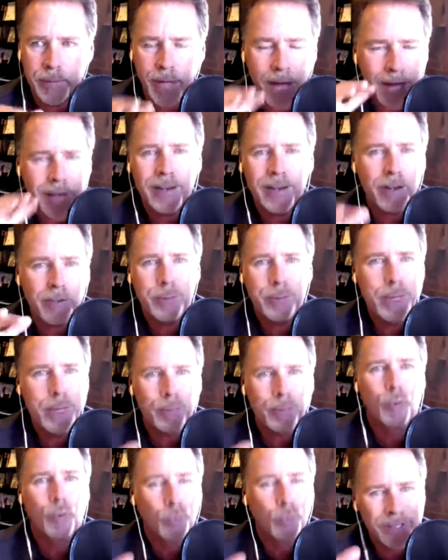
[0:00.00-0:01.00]
not enough
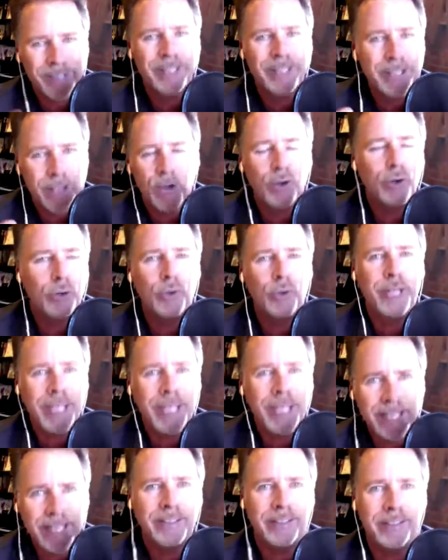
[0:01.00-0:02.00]
people really know who
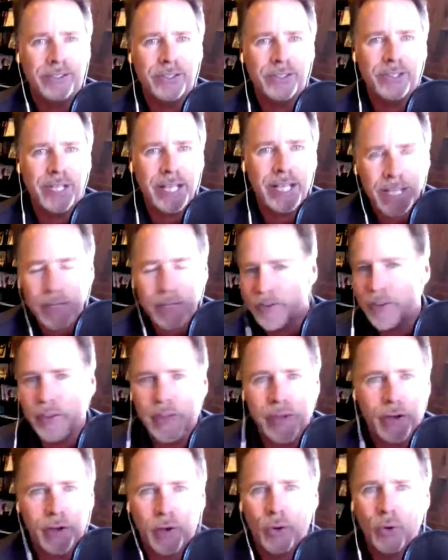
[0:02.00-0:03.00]
he is, even
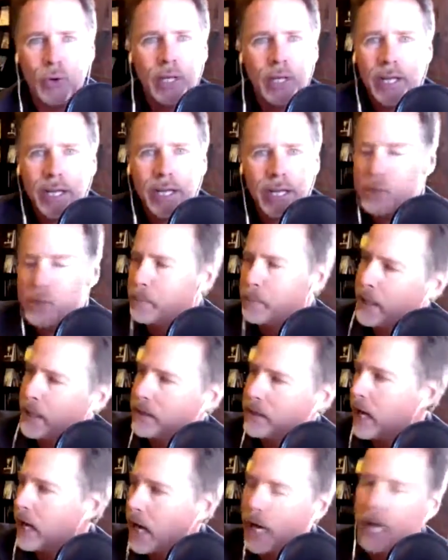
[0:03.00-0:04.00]
though he's been
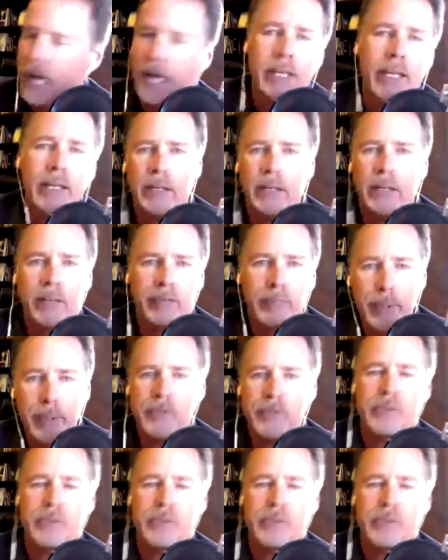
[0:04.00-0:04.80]
at the height of